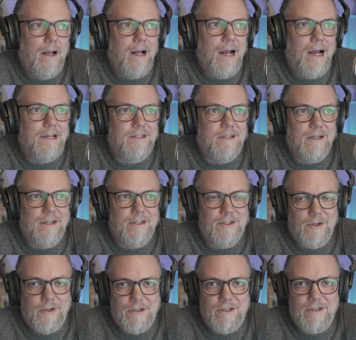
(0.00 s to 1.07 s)
As I
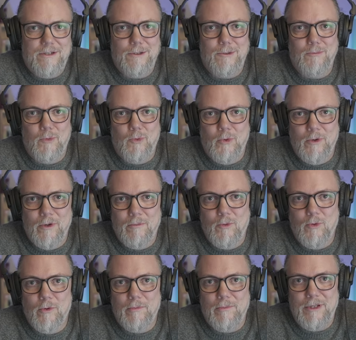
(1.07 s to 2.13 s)
start to do more and
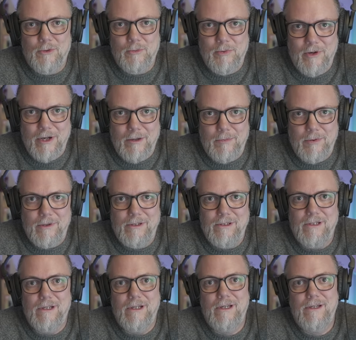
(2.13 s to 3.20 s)
more meal prep
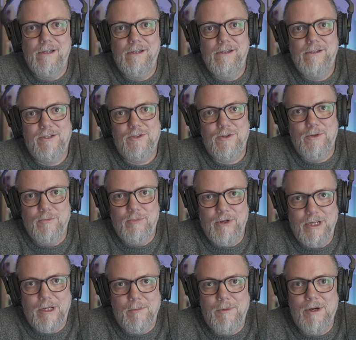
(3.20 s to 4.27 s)
and start
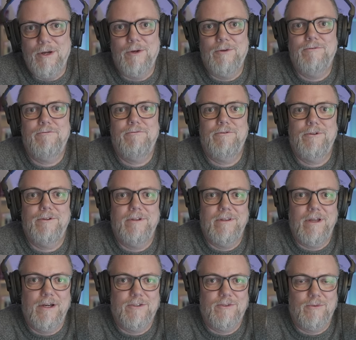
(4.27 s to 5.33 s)
bringing my own food and
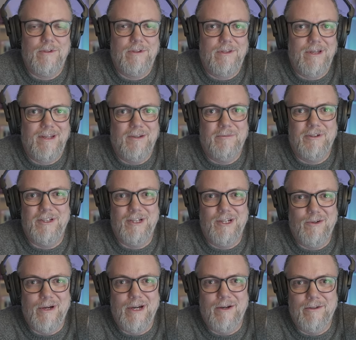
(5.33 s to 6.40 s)
that sort of thing, I'm going to
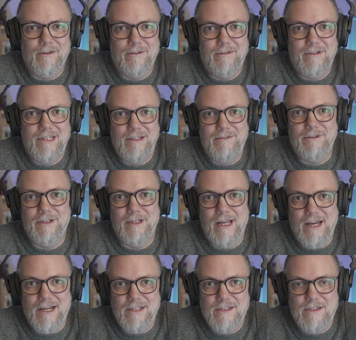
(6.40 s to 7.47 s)
go out even
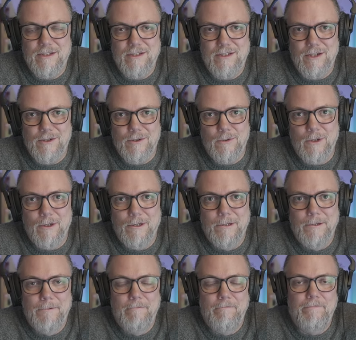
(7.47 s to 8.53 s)
less. So
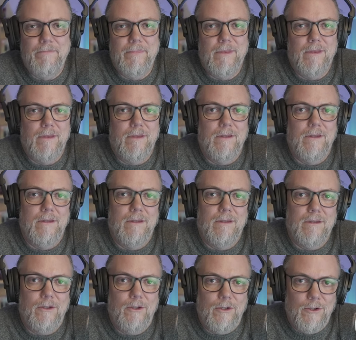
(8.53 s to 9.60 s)

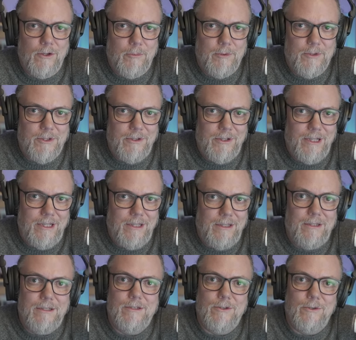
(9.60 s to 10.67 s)
good opportunity
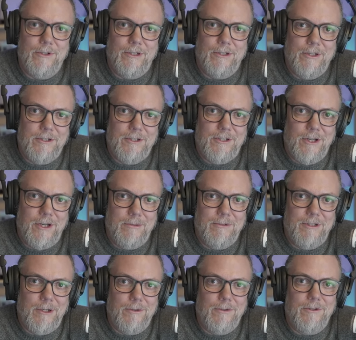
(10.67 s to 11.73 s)
during lunchtime to
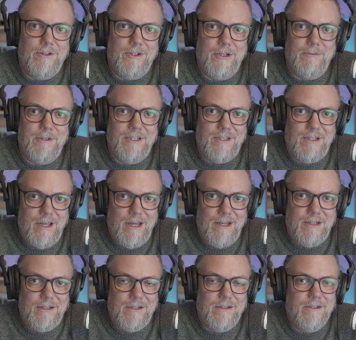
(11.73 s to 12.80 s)
go to the gym
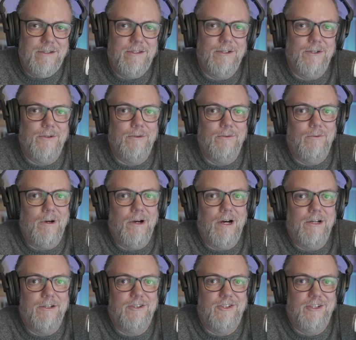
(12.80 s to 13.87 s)
instead. So
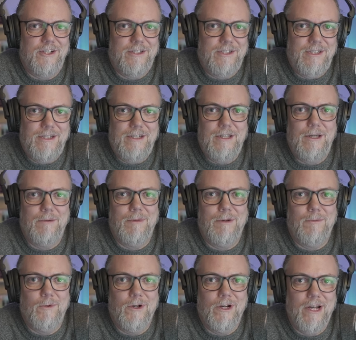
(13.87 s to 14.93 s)
I just need to get my
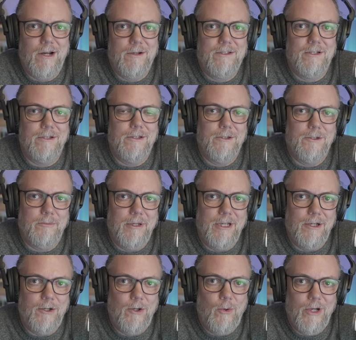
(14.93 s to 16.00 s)
workouts a little
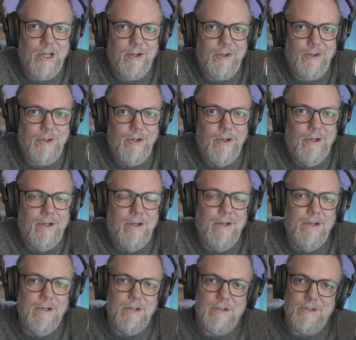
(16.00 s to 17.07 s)
bit quicker.
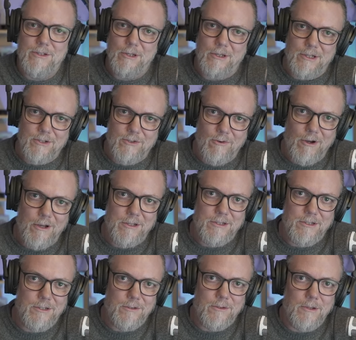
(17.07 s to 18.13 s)
So I'm going to try and
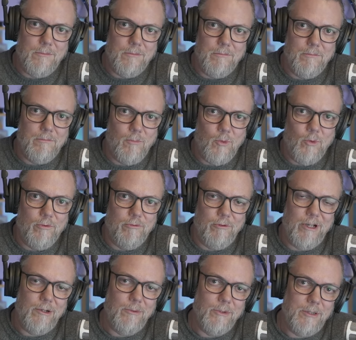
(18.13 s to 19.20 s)
do them more
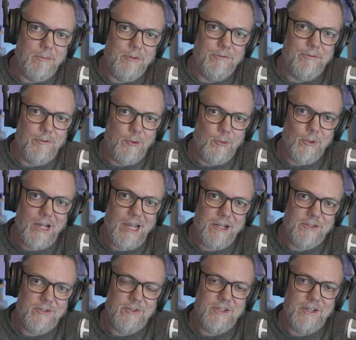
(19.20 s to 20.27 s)
frequently but fewer
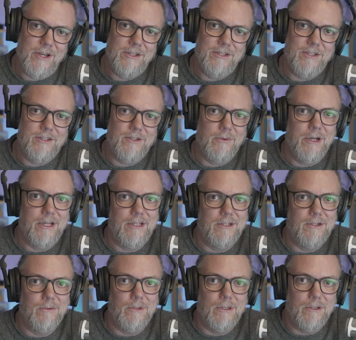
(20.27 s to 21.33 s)
exercises, so I can
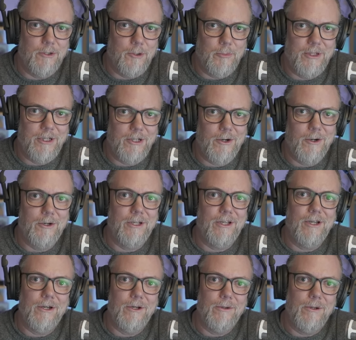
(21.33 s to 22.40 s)
do a little bit of
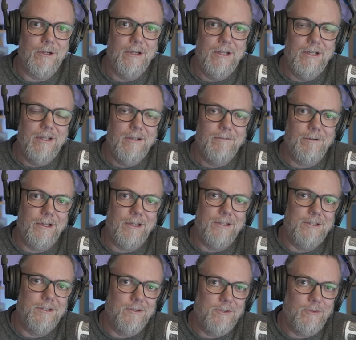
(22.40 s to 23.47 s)
cardio. If I can
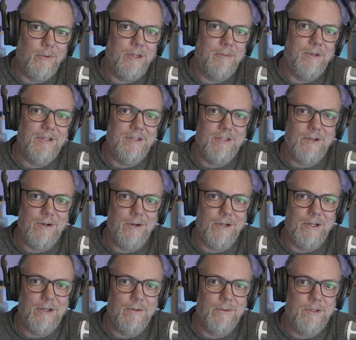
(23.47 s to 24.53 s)
do twenty minutes of
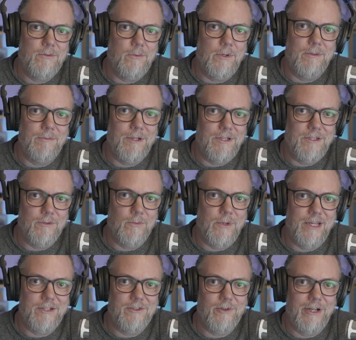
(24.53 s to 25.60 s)
cardio and twenty minutes of
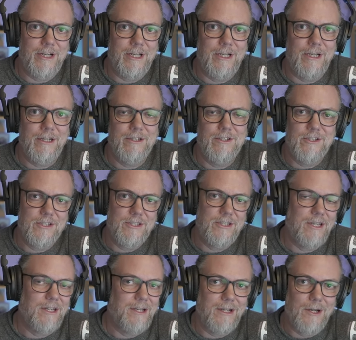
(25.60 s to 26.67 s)
weight training, just
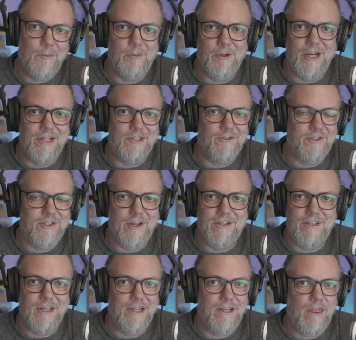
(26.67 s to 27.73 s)
hit a couple of exercises,
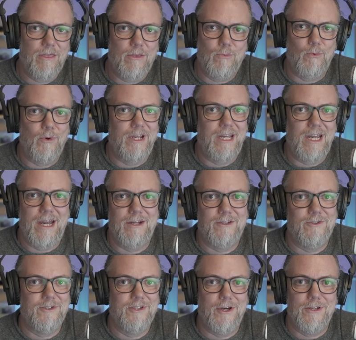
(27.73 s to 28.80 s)
like three
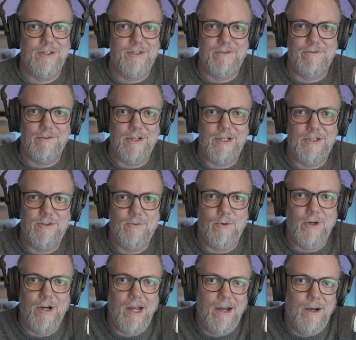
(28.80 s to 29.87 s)
exercises for each
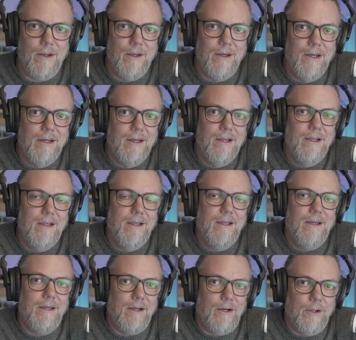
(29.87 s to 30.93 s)
workout
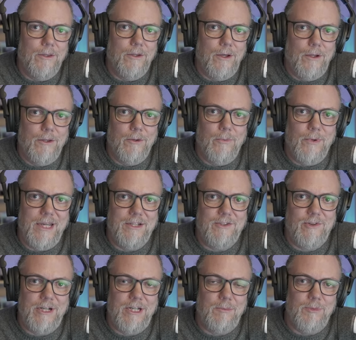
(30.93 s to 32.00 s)
on the, on the weight
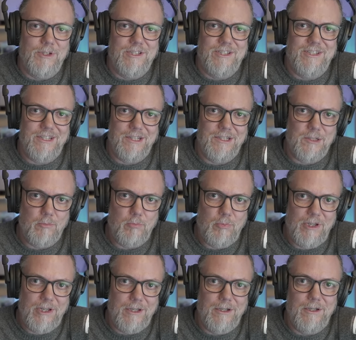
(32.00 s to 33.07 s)
training, but stick to
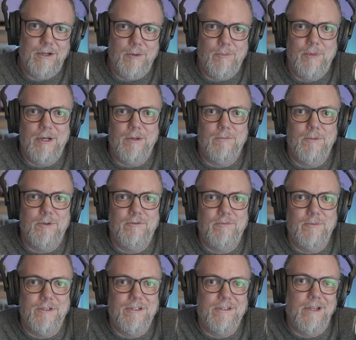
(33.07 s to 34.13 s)
big compound
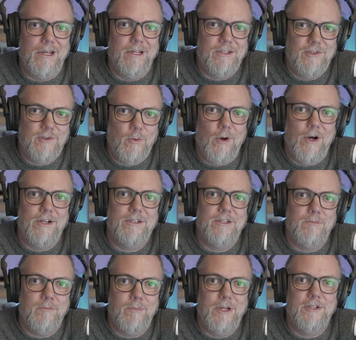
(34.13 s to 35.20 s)
movements like squats
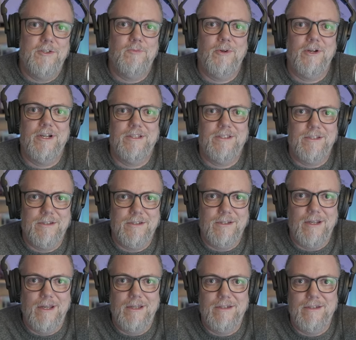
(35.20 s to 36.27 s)
and bench press and,
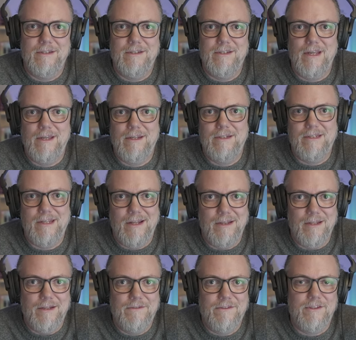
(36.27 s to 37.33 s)
and, and
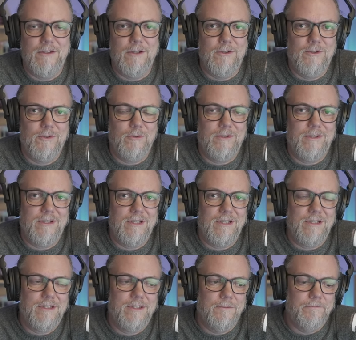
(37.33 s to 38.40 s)
deadlifts and those sorts of
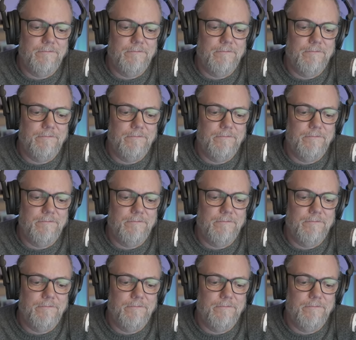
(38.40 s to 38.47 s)
things,